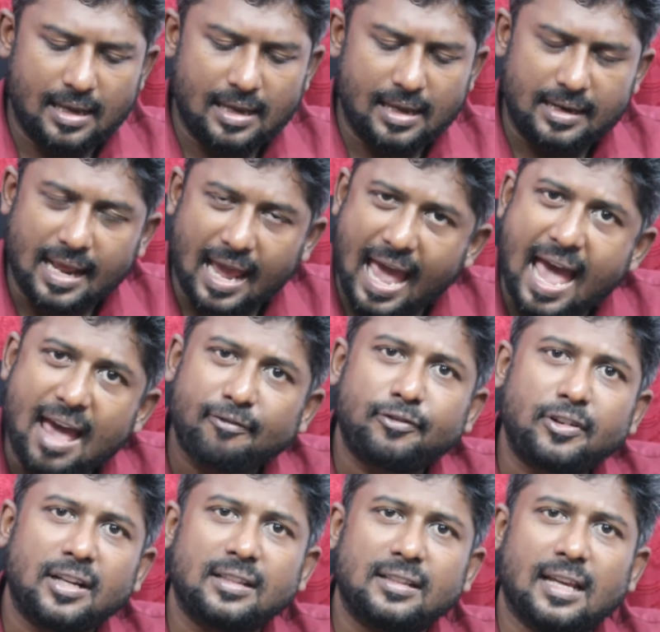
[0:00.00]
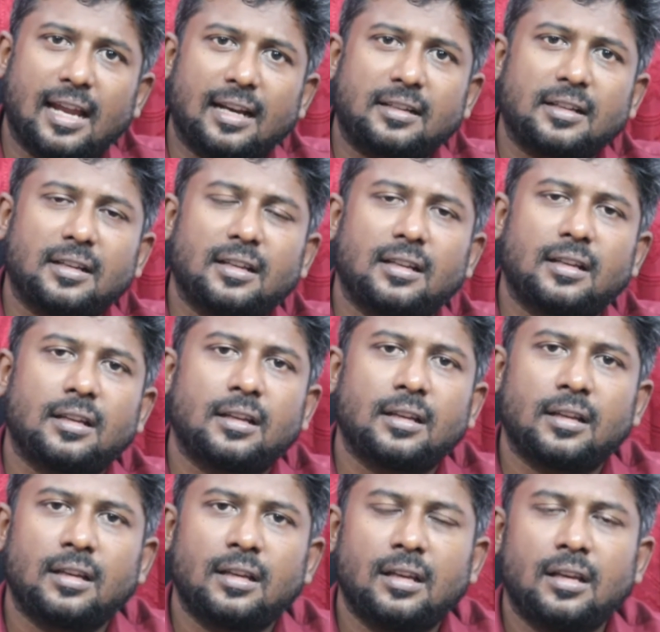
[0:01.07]
And after that,
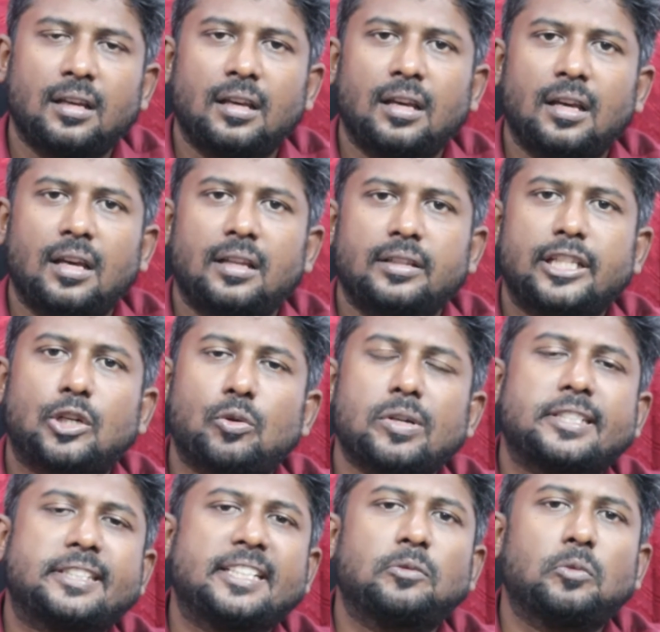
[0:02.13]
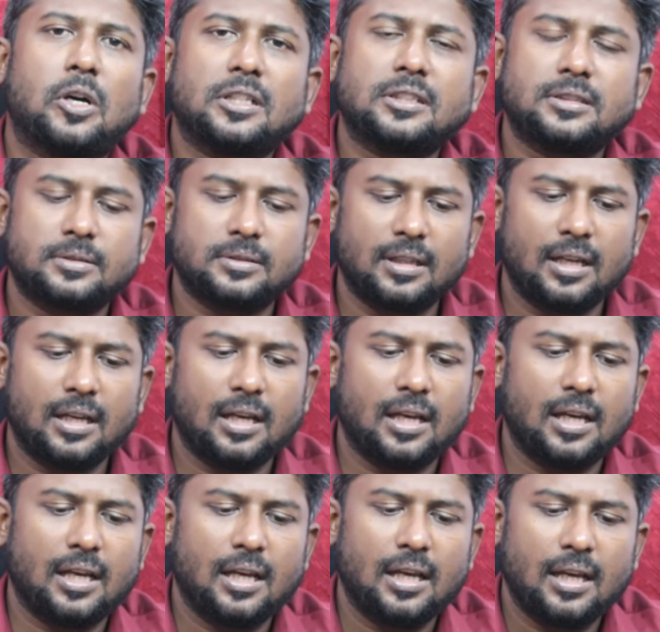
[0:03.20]
the question was
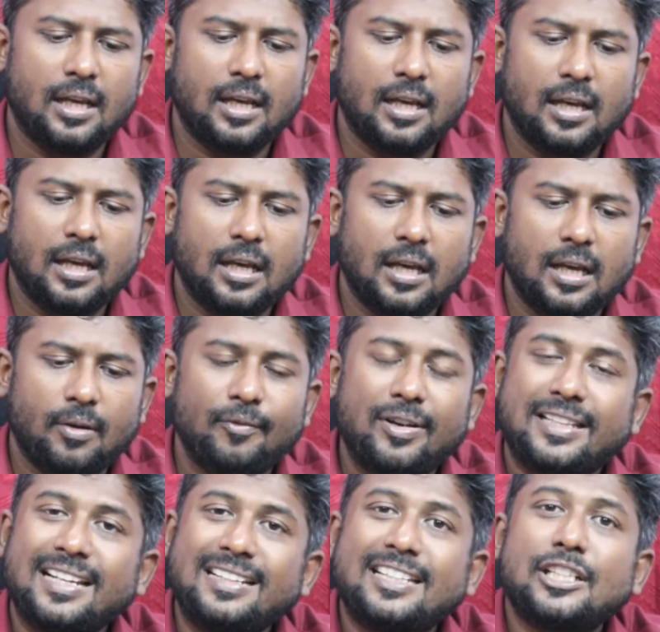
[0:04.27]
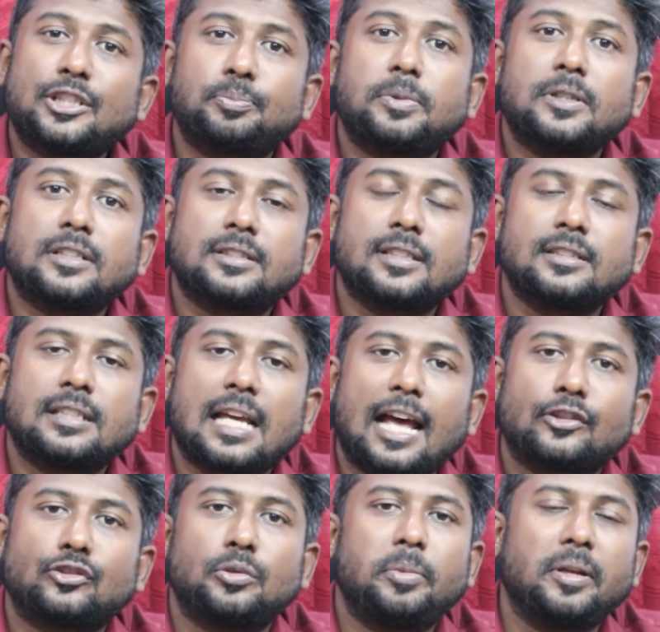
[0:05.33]
whether these persons
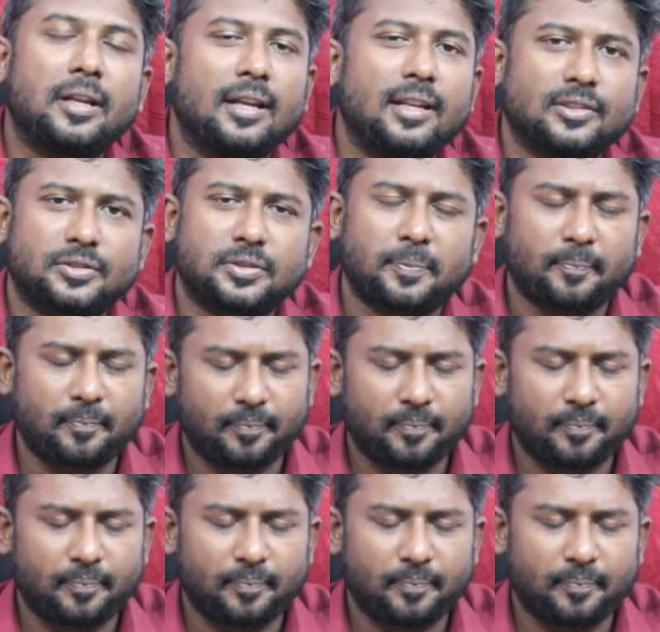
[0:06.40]
has to be released.